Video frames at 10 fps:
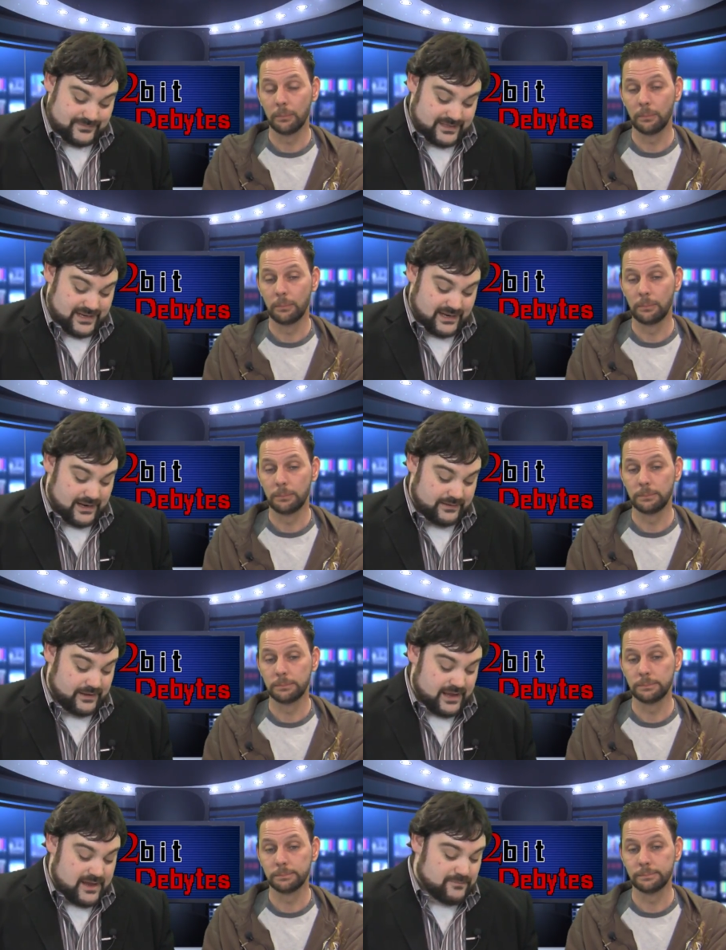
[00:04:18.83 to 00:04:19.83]
Speaker 1: yeah,
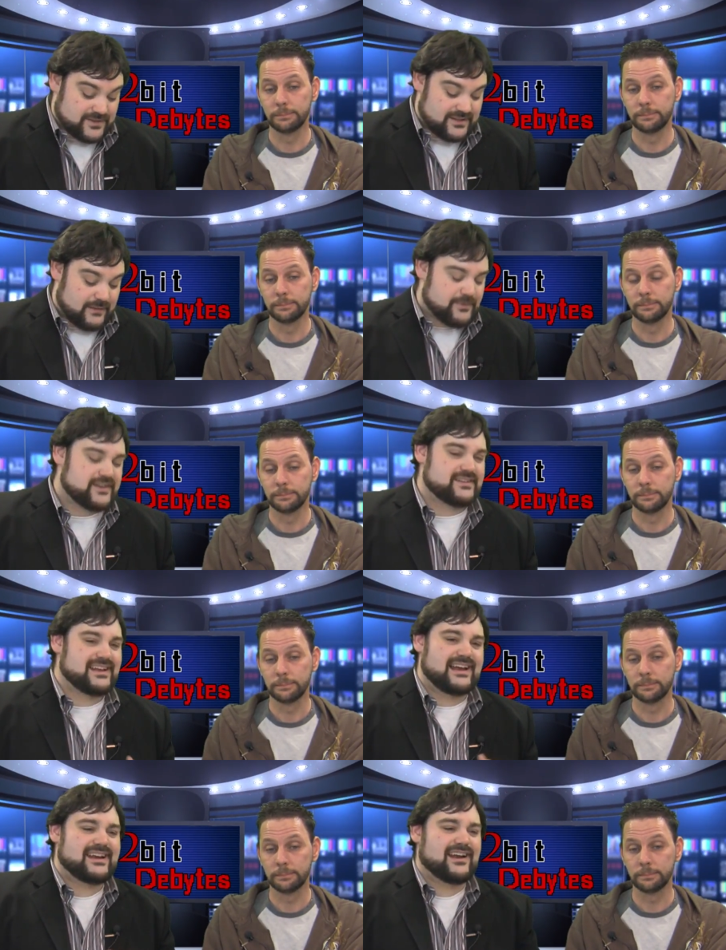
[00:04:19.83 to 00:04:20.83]
I, but the, but it,
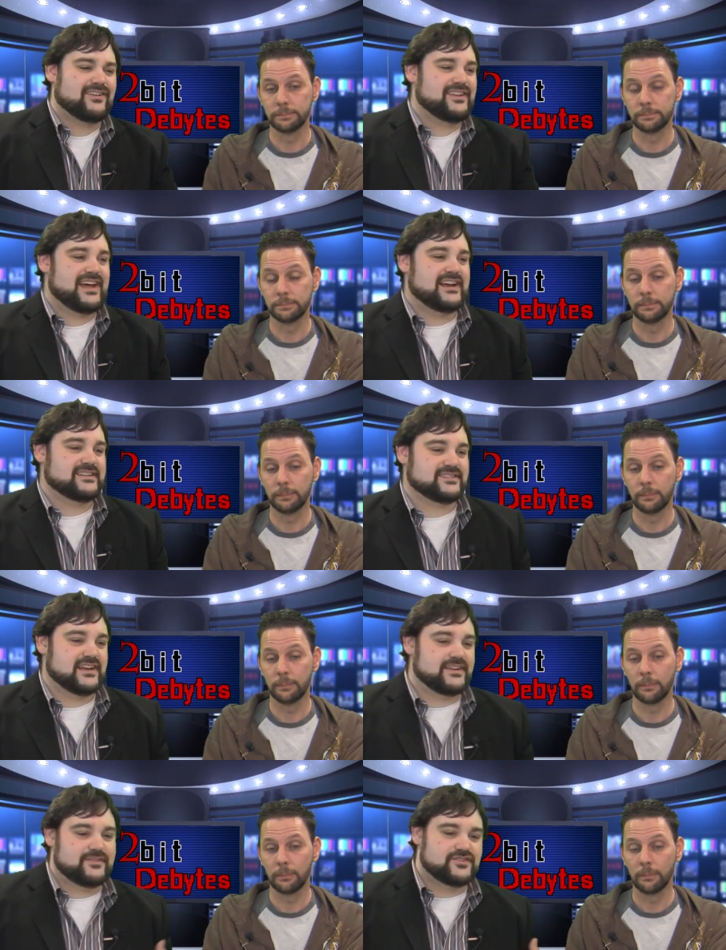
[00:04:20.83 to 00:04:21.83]
not only that is
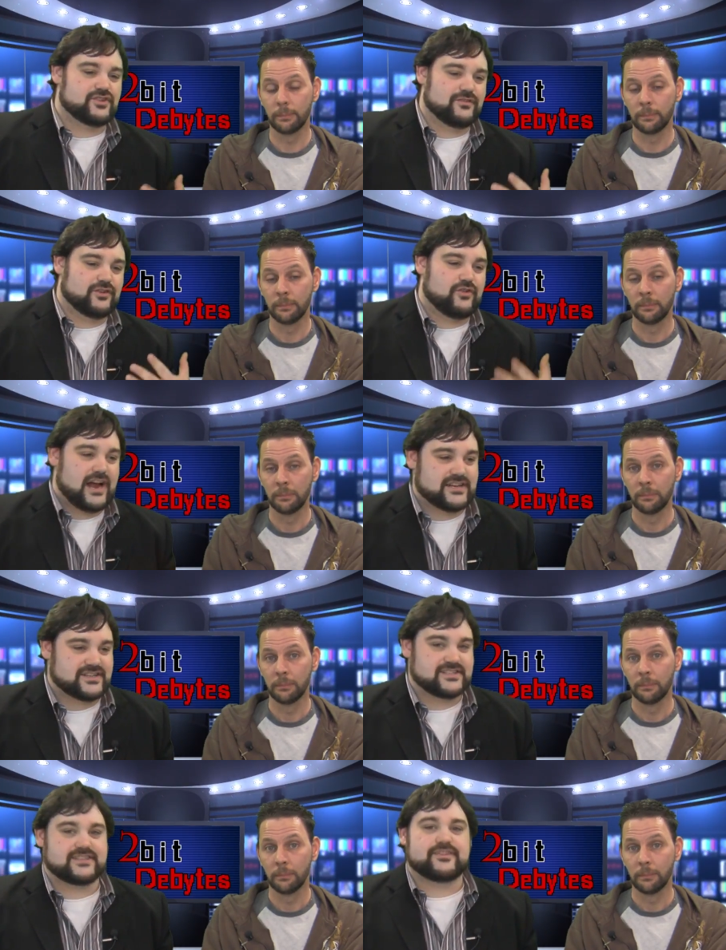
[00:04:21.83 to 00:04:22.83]
like if the server
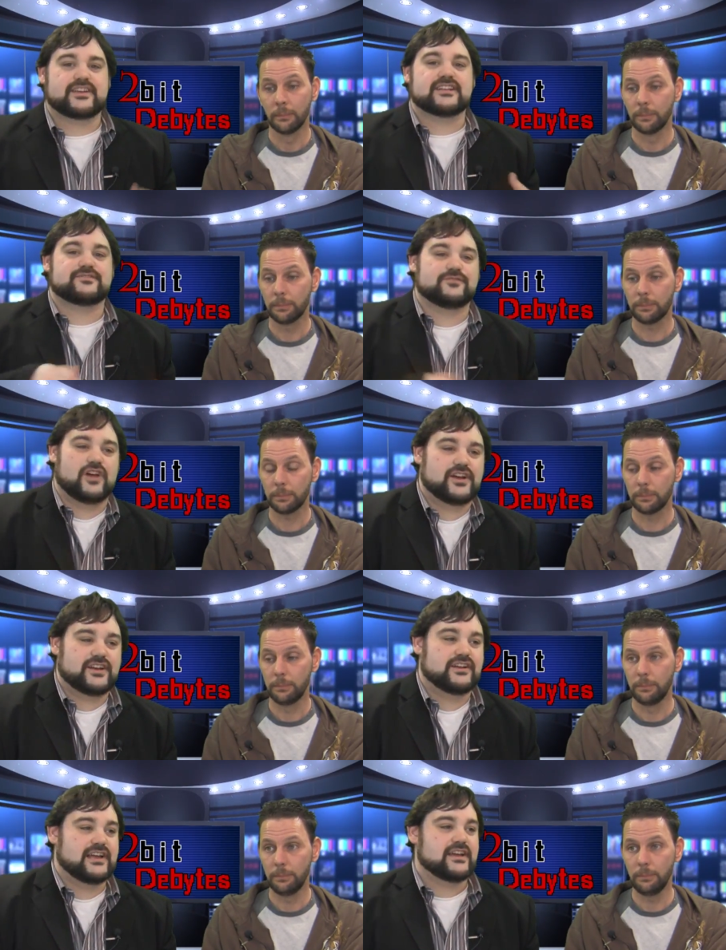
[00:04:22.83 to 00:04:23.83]
crashes, if it gets
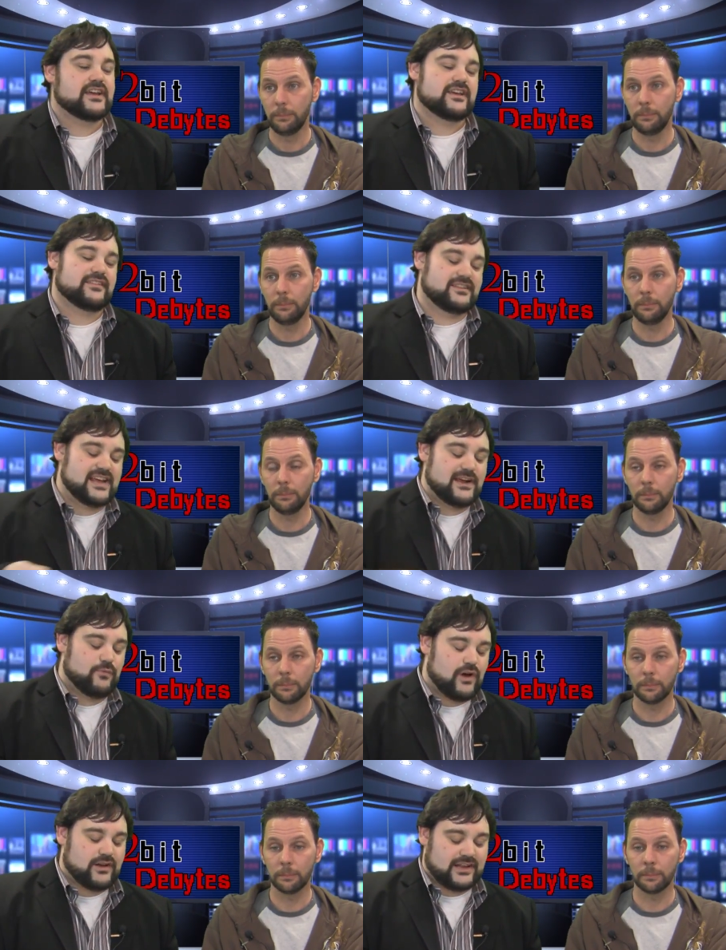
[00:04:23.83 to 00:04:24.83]
flooded, like. The
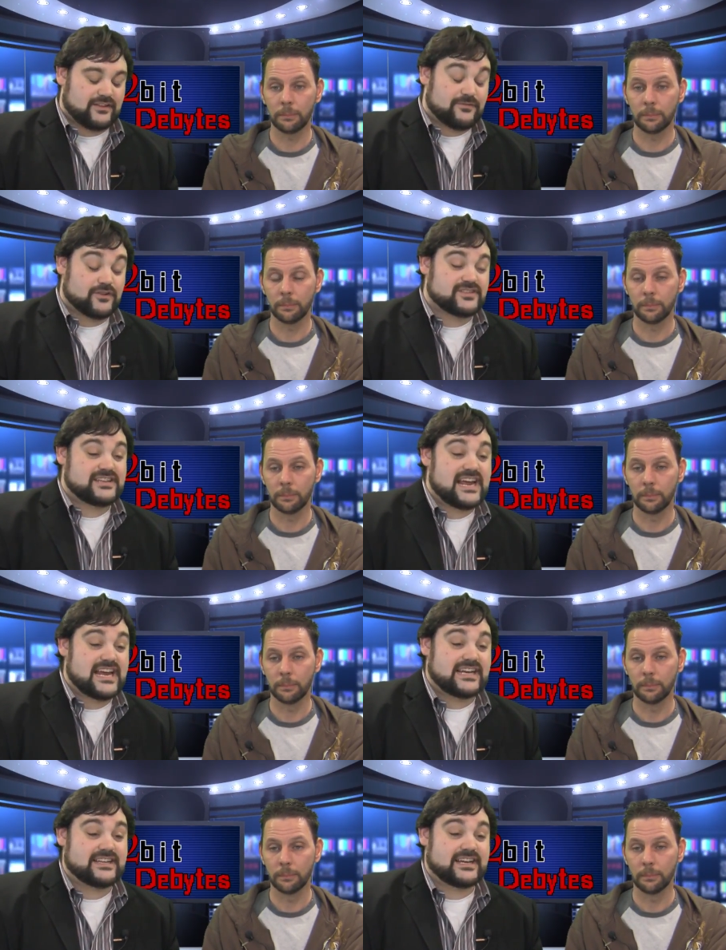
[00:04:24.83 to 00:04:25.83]
day one, like the first
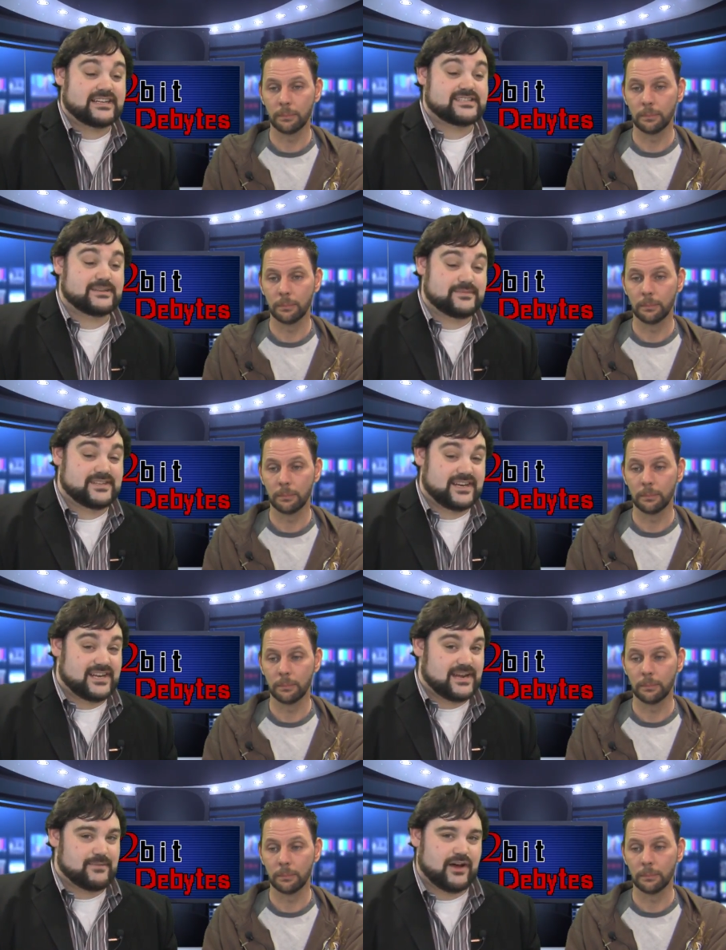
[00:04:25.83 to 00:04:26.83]
day that
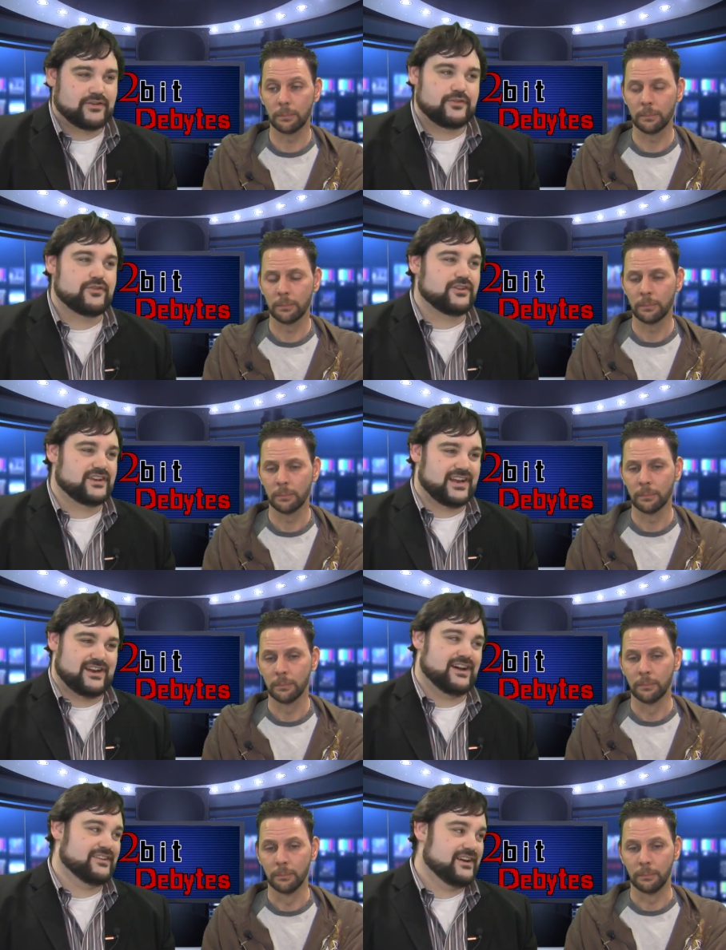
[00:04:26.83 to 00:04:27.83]
SimCity came out, you couldn't
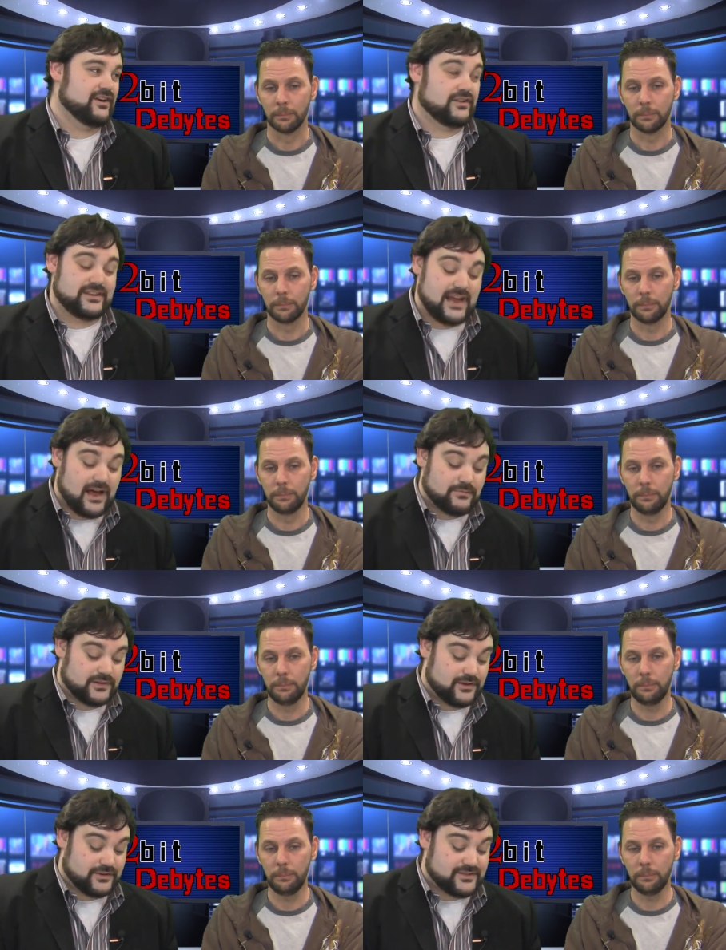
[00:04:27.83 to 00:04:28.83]
get on there. Or
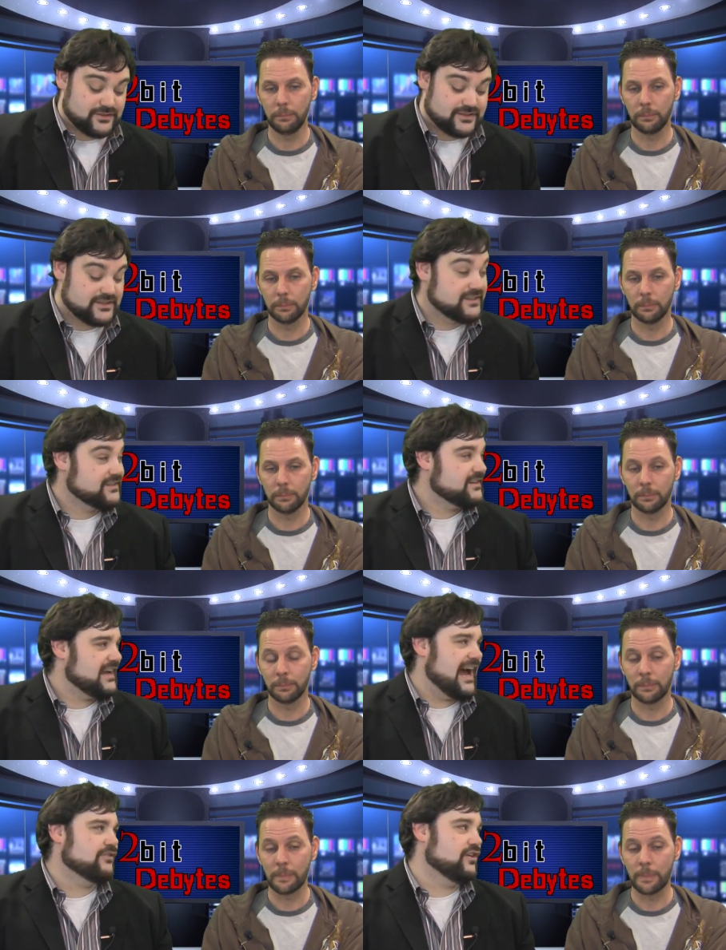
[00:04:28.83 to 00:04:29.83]
Diablo, it took,
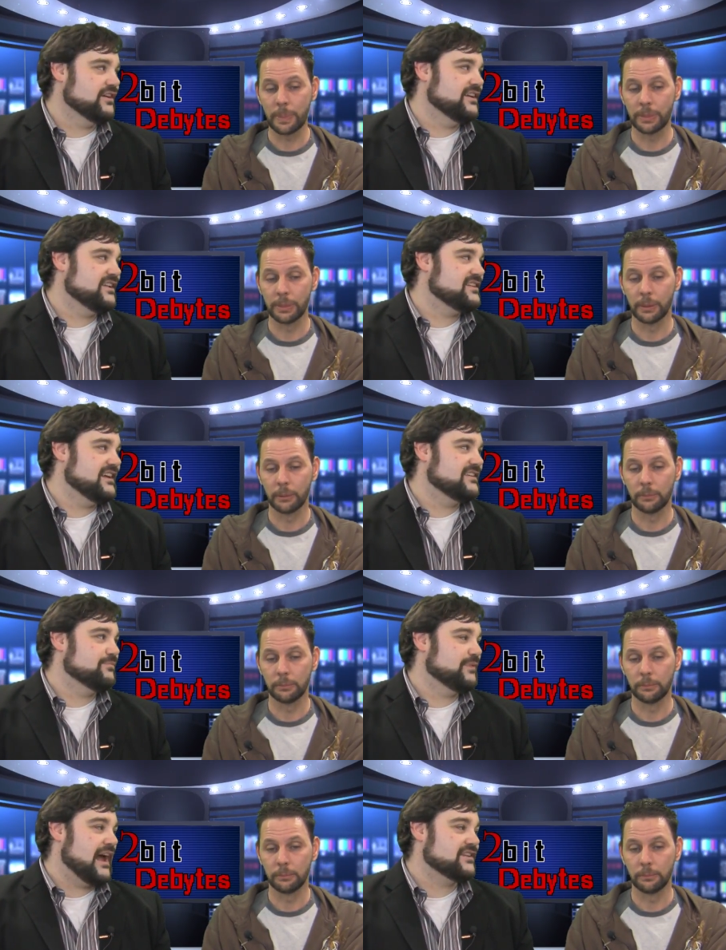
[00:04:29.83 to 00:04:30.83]
how long did it
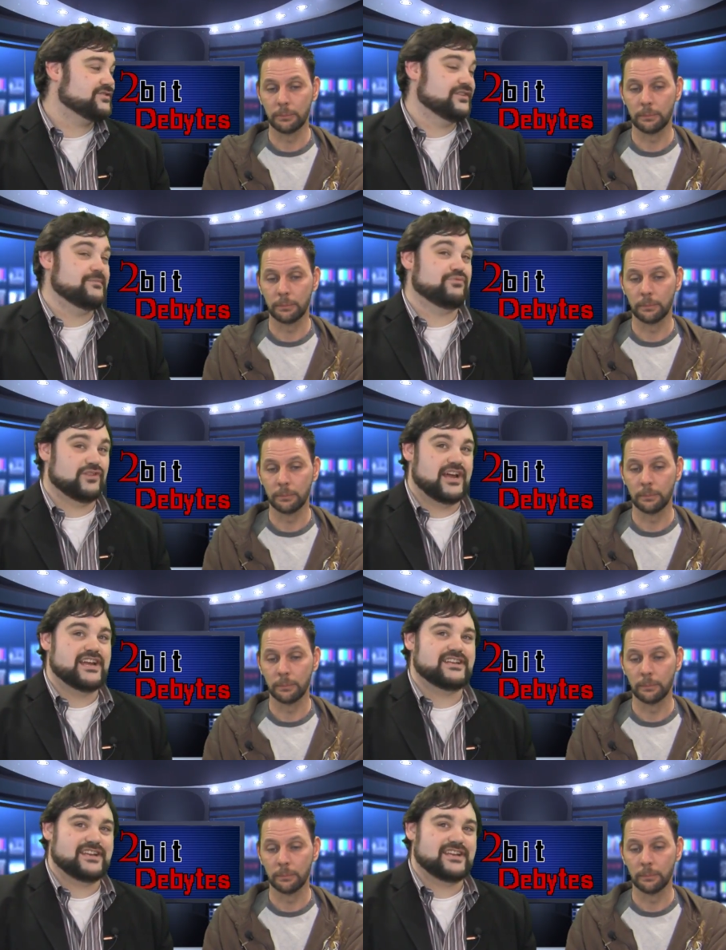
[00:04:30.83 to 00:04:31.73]
take to actually play